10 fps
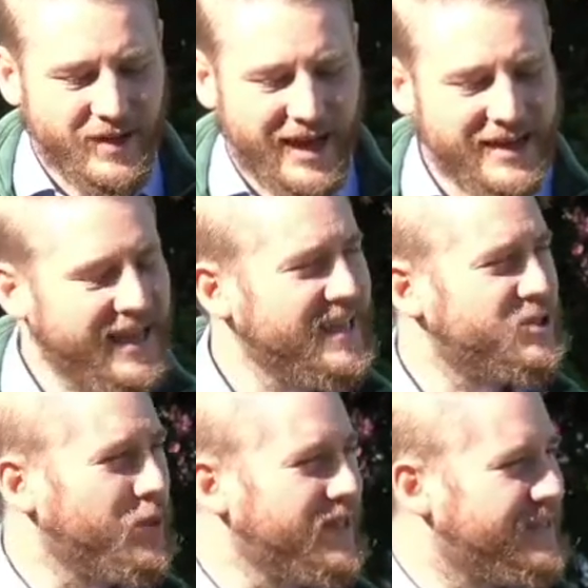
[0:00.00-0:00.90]
And in case
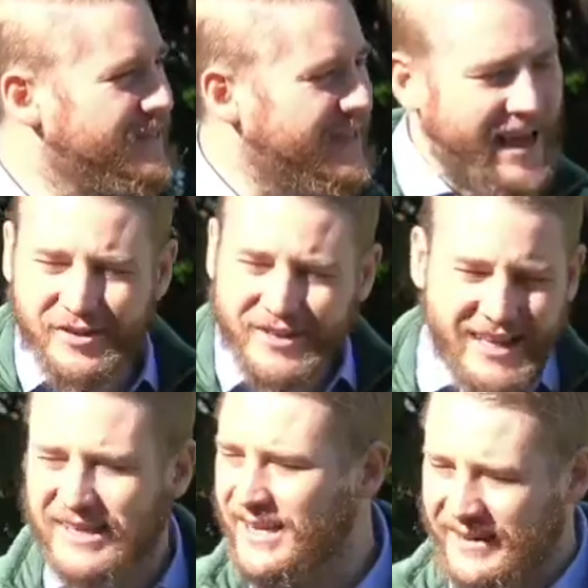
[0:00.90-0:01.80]
we haven't
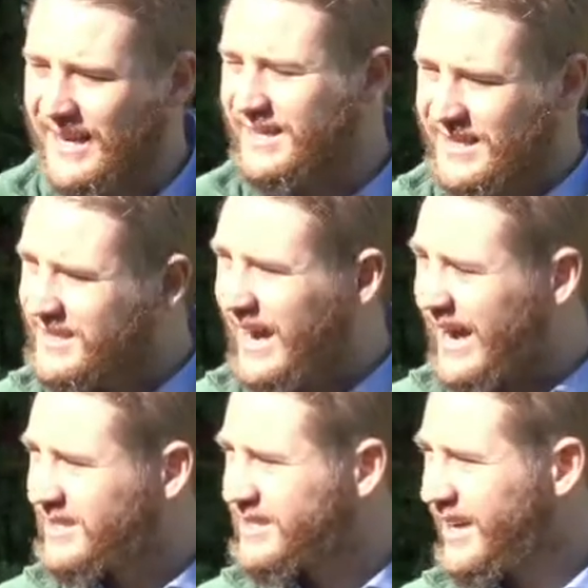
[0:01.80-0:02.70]
yet connected the
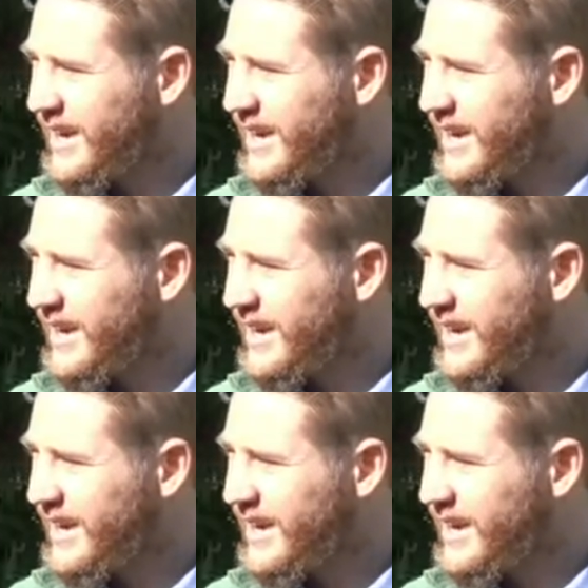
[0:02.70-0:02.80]
dots,